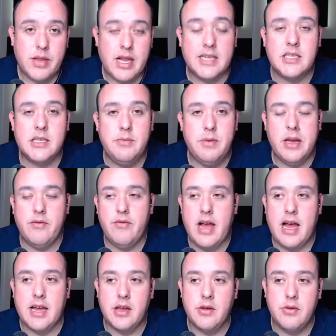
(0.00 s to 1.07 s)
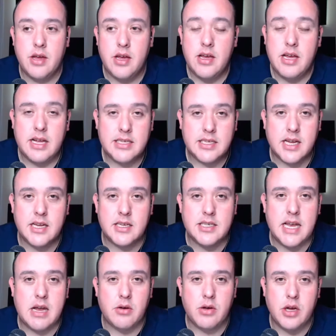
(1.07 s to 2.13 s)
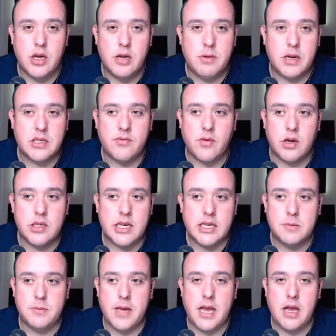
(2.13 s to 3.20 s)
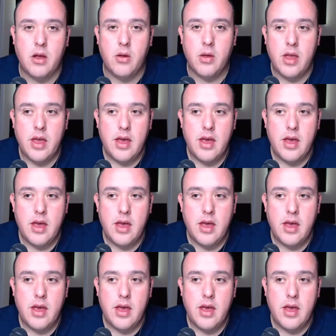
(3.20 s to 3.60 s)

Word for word: That's the big value. It's going to sound good, but as far as SPL,